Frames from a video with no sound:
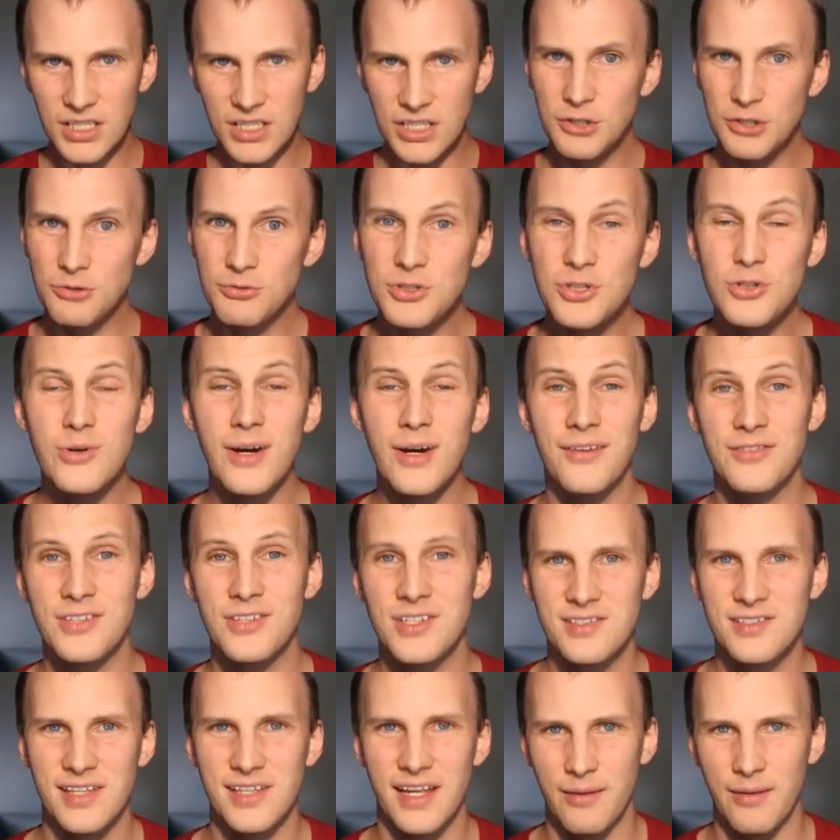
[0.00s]
you do have
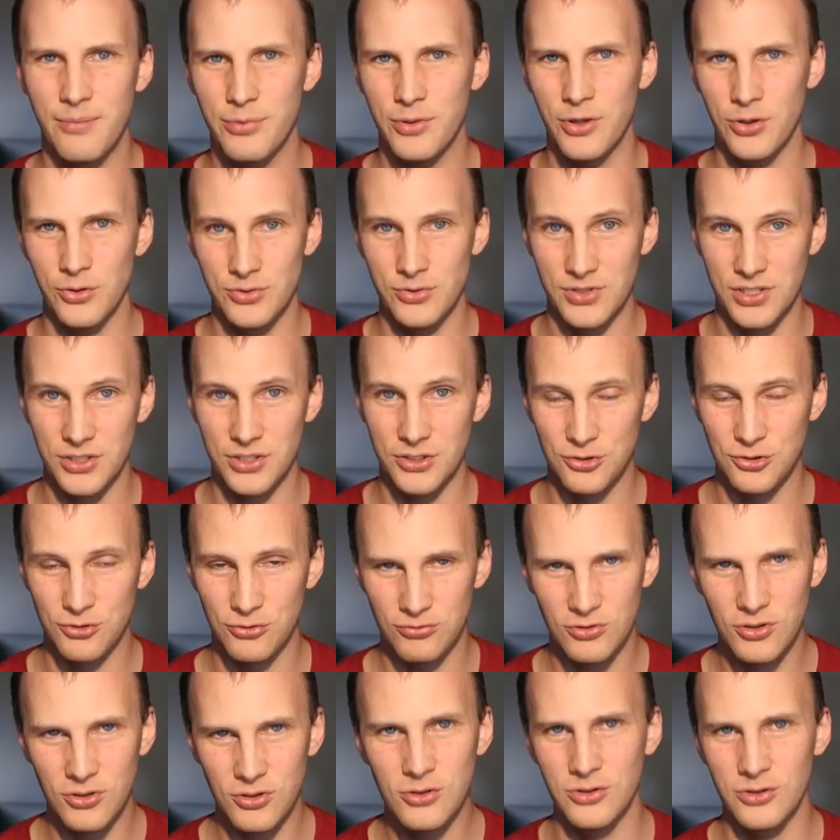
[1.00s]
to set up those
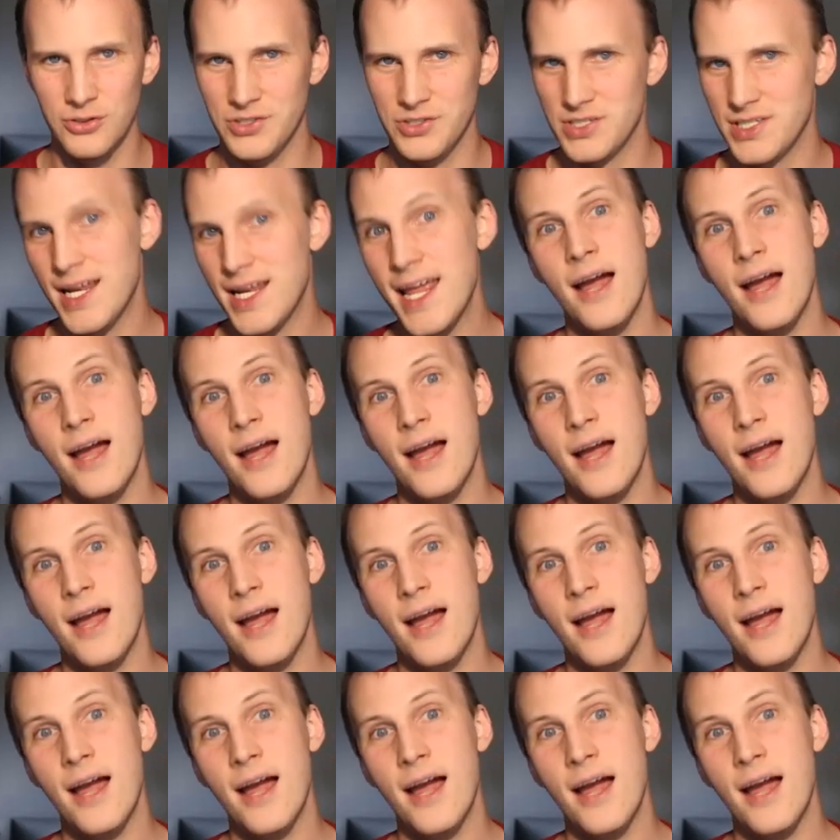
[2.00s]
controllers.